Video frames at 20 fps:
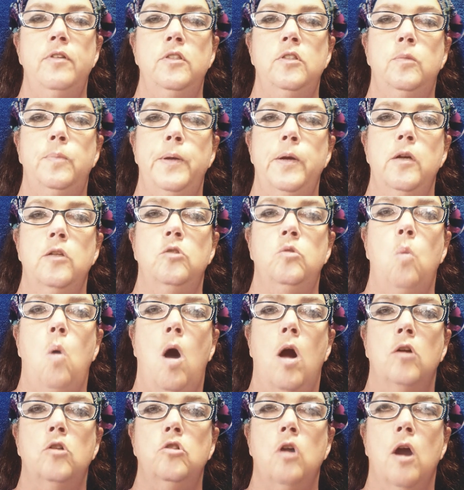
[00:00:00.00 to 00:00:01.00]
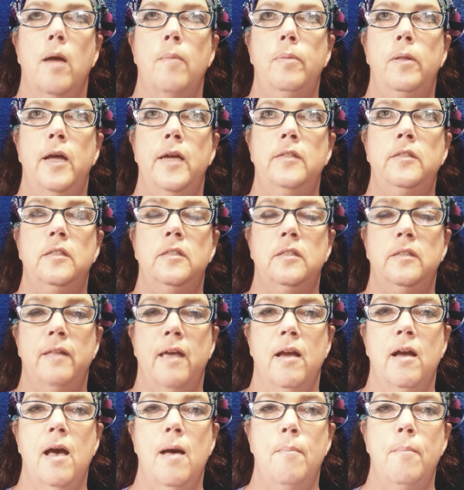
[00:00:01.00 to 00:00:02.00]
spirits walk dry places and
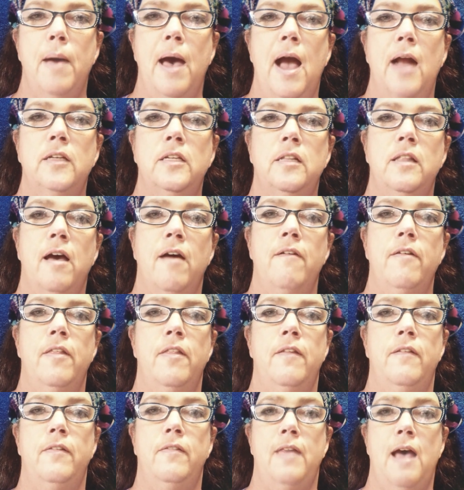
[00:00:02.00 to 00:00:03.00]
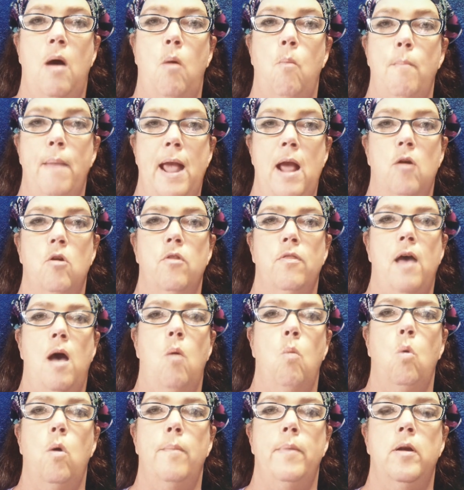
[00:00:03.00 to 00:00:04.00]
they come back to that, that man or
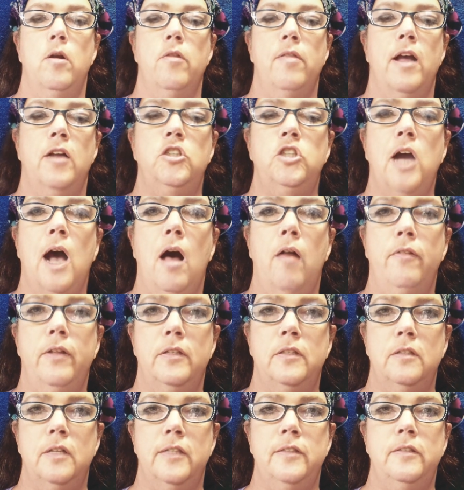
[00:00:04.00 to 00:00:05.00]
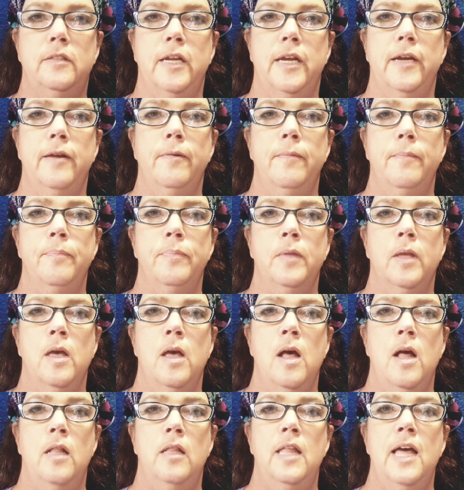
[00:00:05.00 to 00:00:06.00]
that woman or that child that's listening,
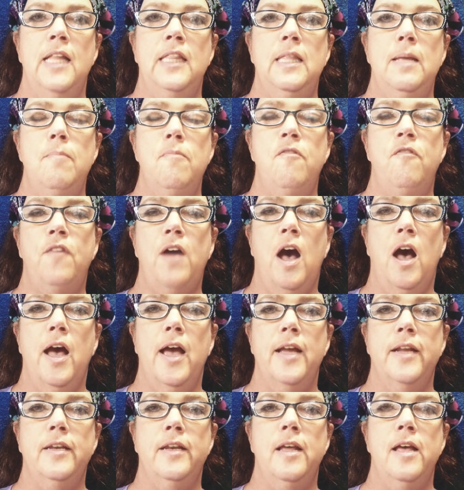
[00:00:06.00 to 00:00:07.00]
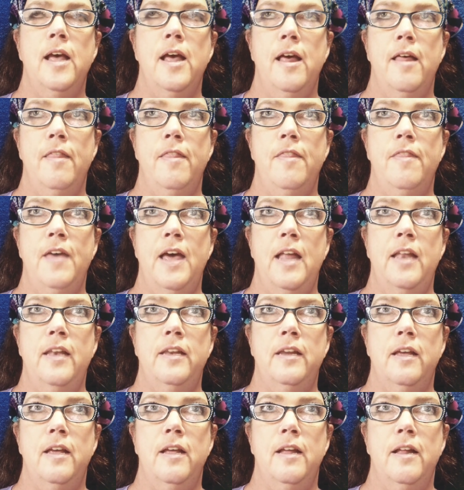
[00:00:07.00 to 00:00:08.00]
let them find that
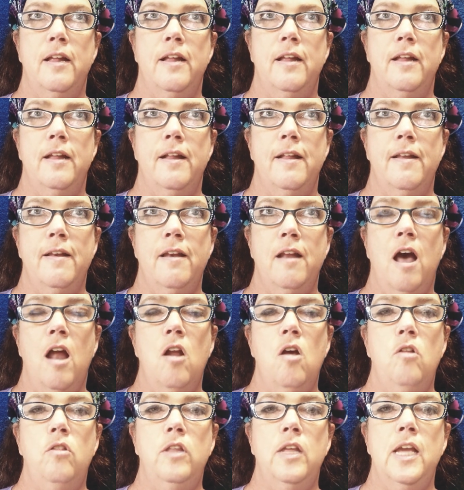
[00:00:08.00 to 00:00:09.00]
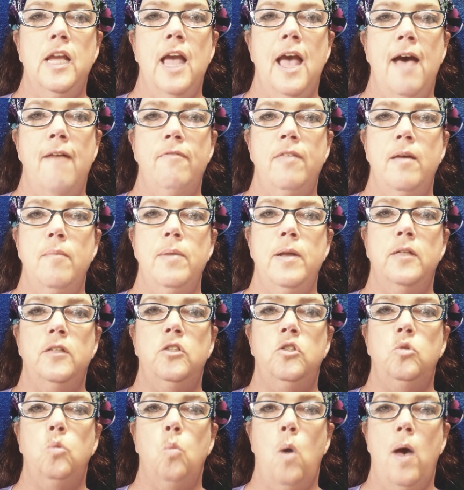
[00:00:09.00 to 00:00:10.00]
not only have they been
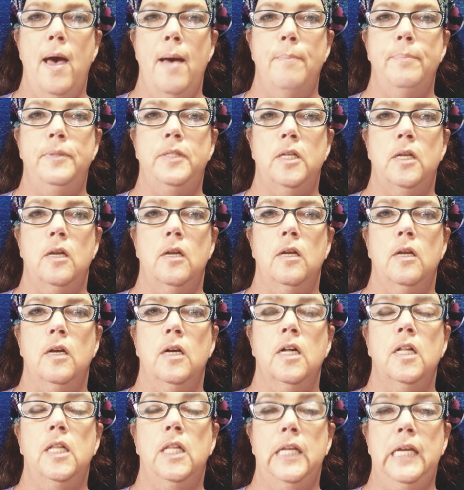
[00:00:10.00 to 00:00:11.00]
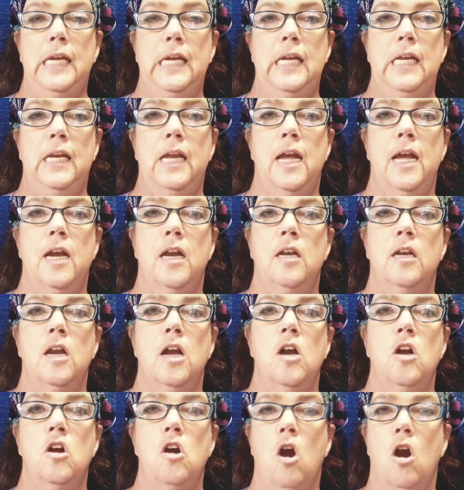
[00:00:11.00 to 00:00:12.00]
swept clean
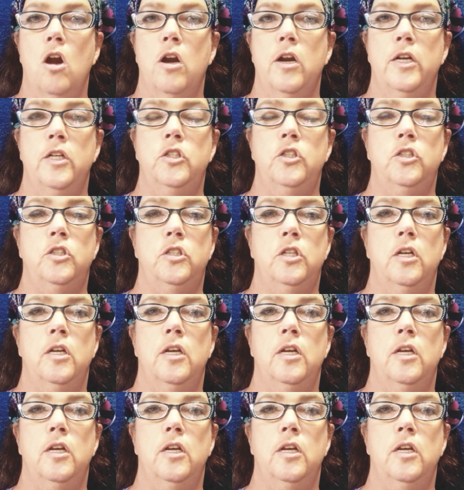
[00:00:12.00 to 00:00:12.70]
and garnished